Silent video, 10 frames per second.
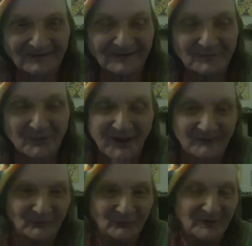If you have
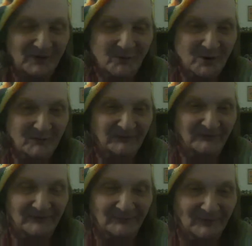to do any work
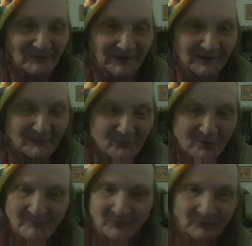besides filling in a
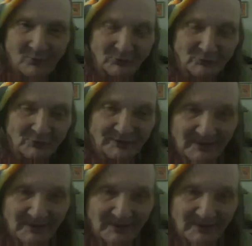form, you don't do it."